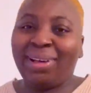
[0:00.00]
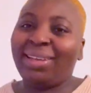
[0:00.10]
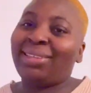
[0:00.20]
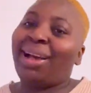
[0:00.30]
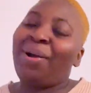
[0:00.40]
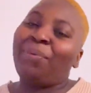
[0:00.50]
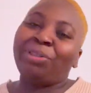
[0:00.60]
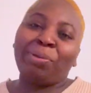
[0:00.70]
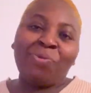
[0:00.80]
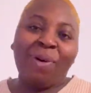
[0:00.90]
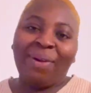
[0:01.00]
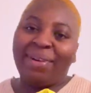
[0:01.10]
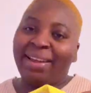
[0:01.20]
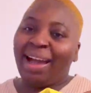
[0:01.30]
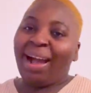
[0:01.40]
Guys, I can't wait to wear
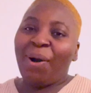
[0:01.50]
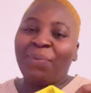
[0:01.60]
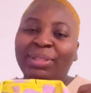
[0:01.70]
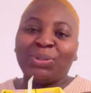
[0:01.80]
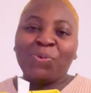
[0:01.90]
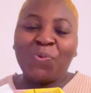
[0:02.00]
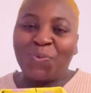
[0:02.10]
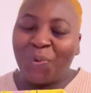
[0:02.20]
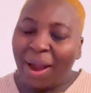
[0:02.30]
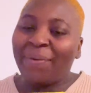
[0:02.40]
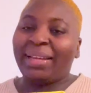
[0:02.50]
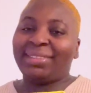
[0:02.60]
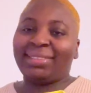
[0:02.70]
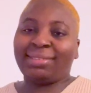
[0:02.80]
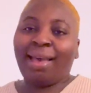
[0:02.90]
it. I can't wait to wear
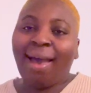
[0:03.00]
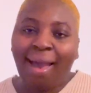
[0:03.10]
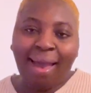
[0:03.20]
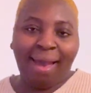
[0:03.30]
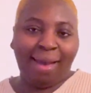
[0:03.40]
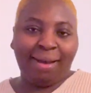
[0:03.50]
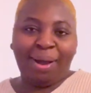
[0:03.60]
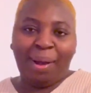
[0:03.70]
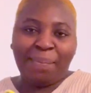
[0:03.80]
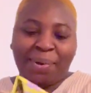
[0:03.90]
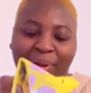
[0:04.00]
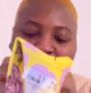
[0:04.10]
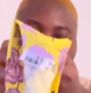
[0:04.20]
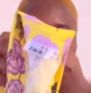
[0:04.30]
it. Ha! Come on.